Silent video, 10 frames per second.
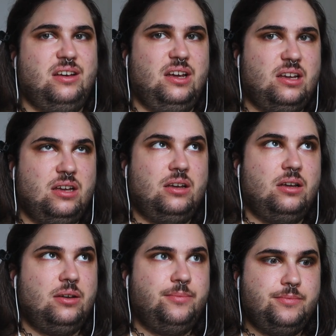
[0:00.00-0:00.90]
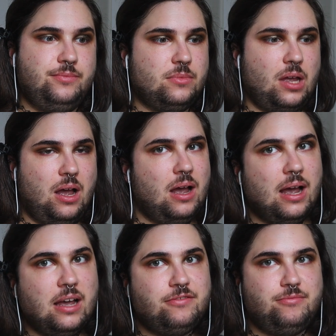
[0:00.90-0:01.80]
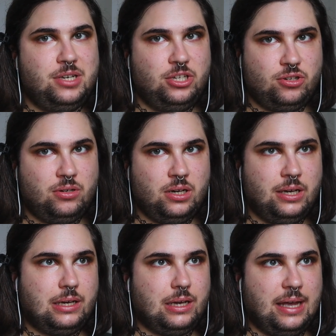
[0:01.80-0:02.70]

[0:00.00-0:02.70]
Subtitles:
I have major, like,